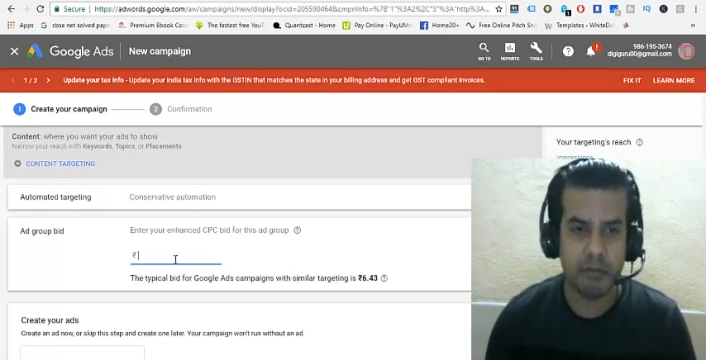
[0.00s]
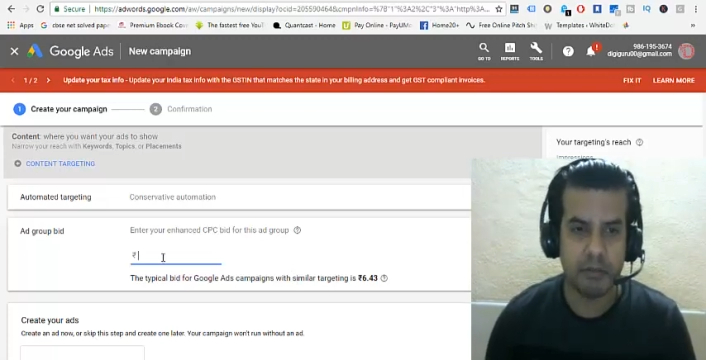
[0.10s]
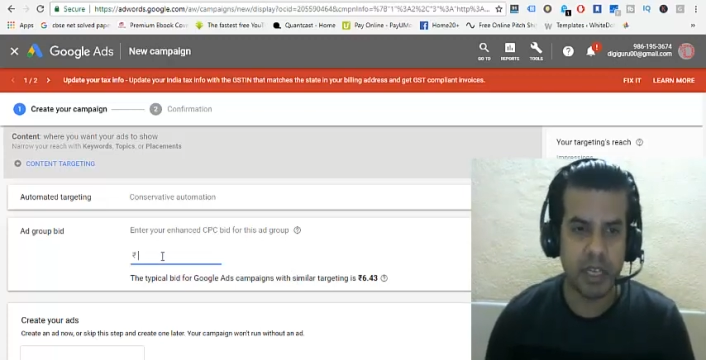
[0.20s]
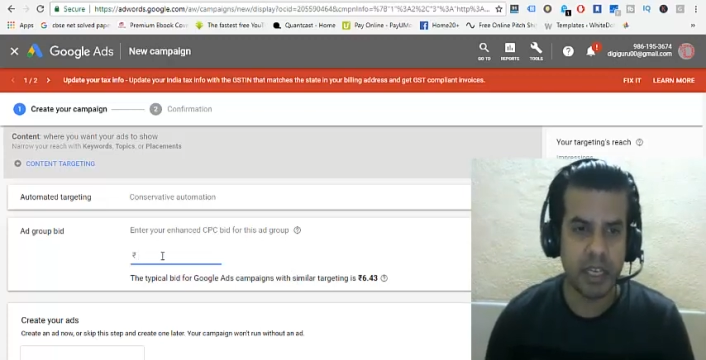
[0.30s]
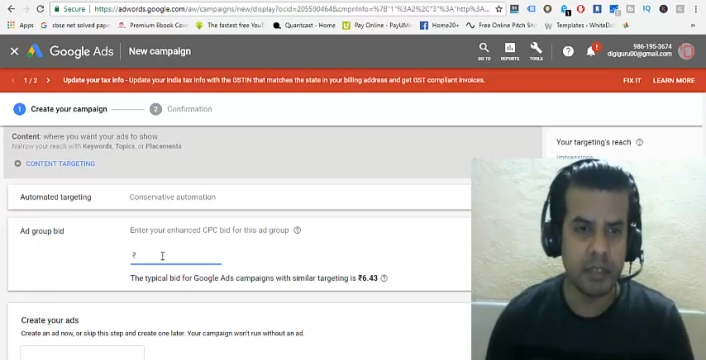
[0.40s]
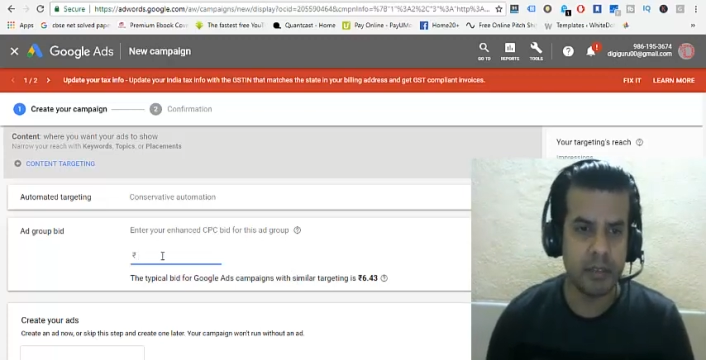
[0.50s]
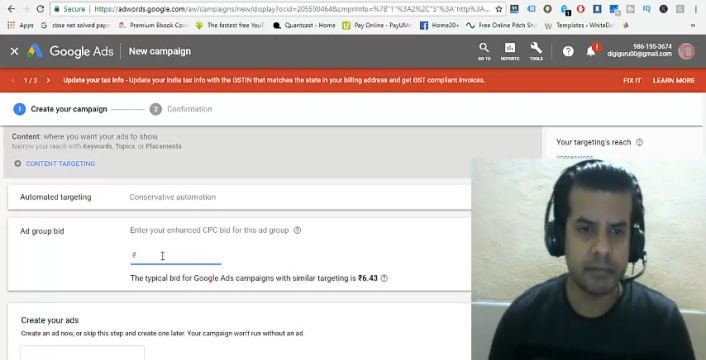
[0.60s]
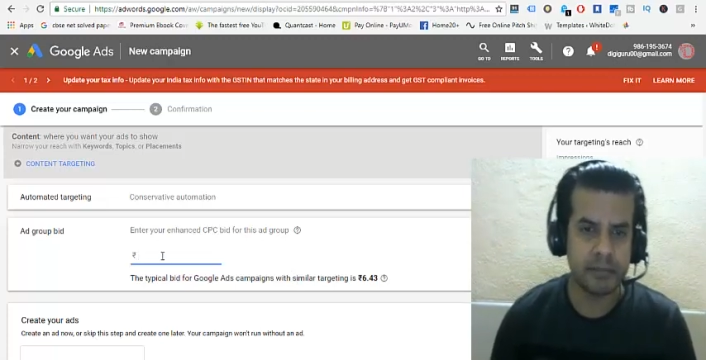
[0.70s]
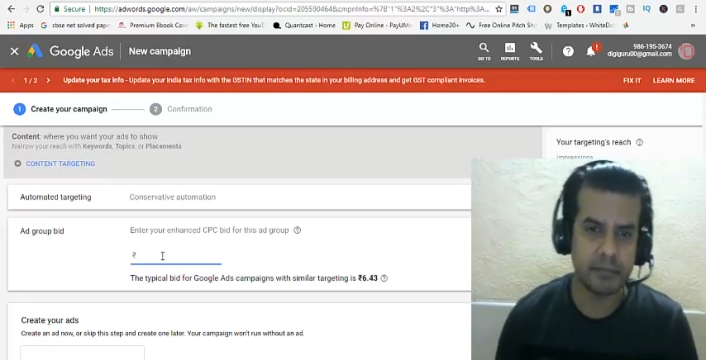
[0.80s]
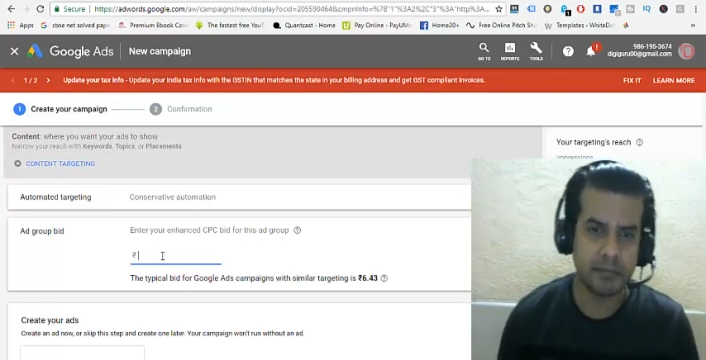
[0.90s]
right?
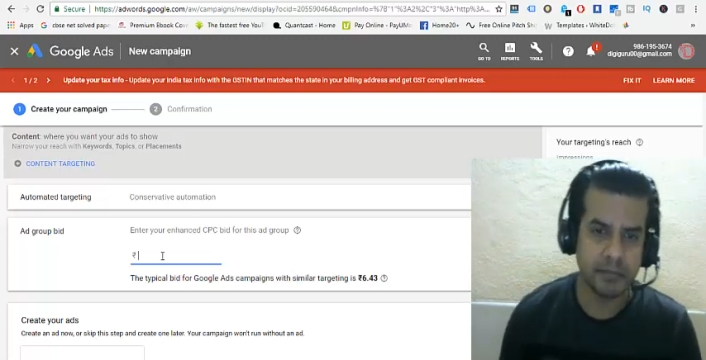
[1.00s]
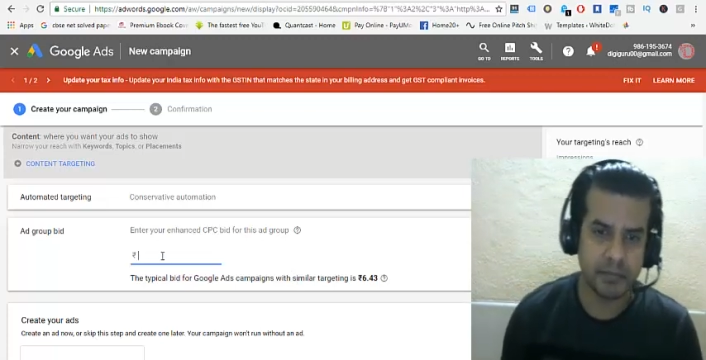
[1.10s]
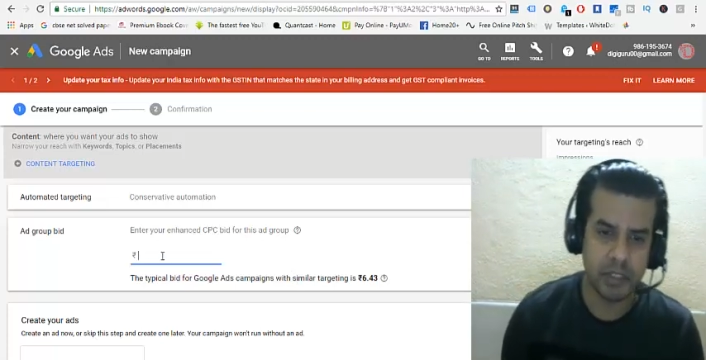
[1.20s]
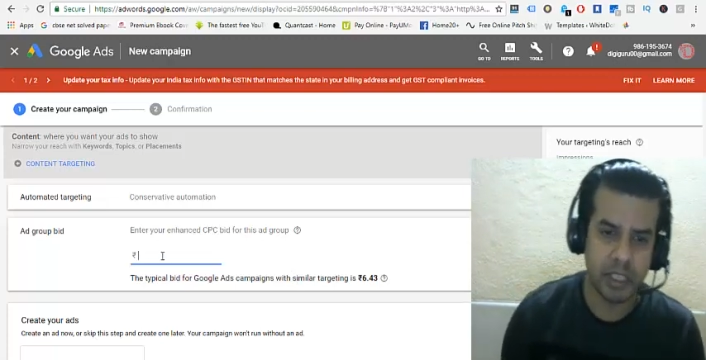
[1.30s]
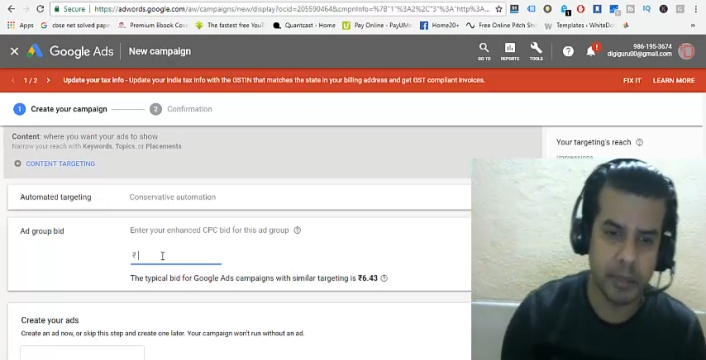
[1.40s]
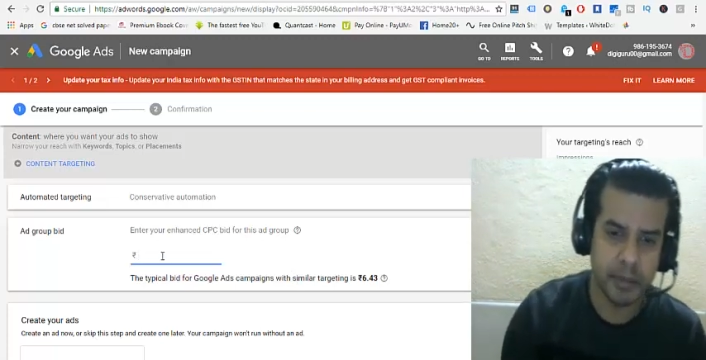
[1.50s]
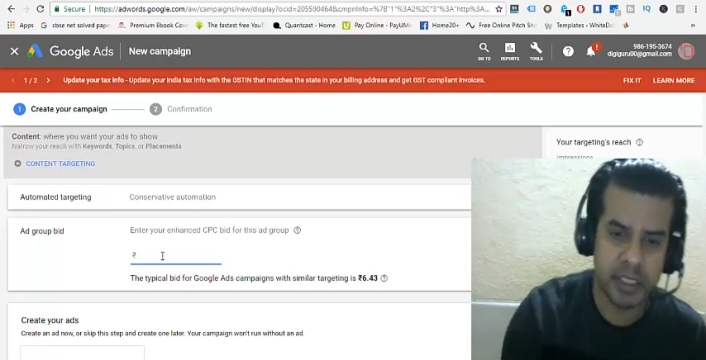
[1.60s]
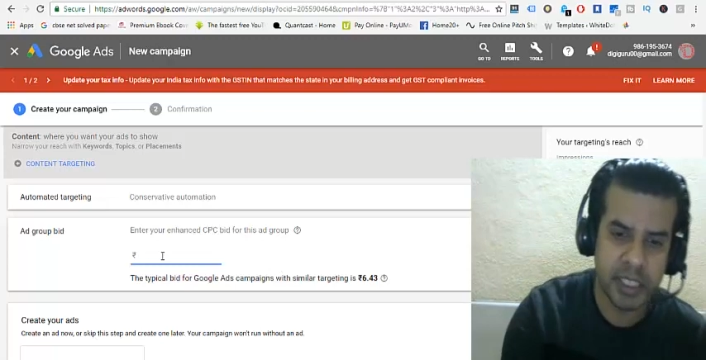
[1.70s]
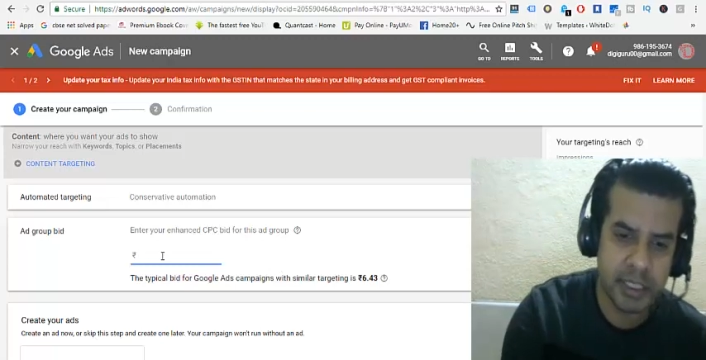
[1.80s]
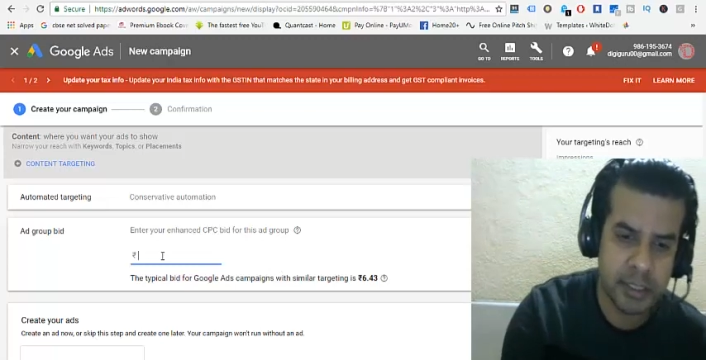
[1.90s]
I'll give it
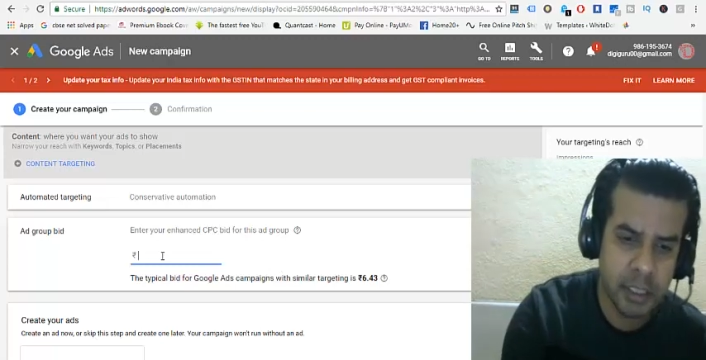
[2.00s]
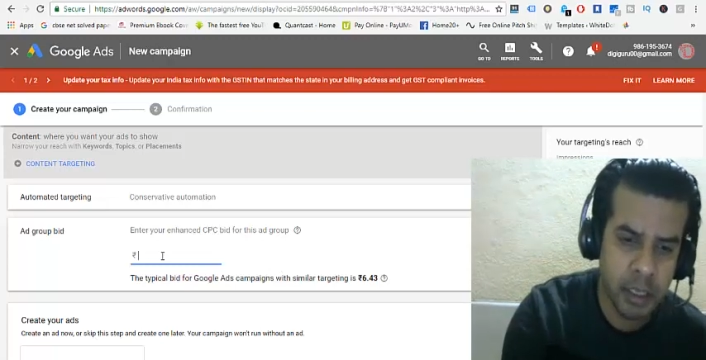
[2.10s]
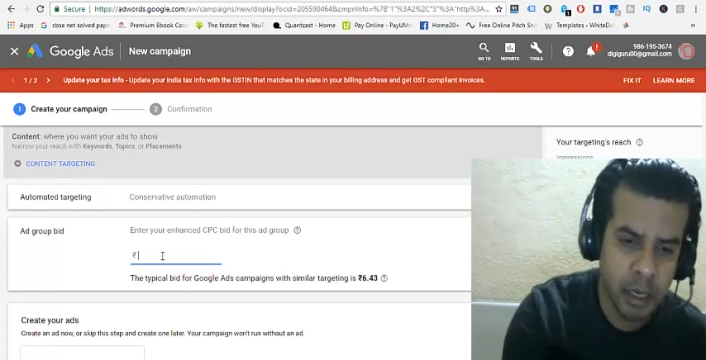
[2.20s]
6.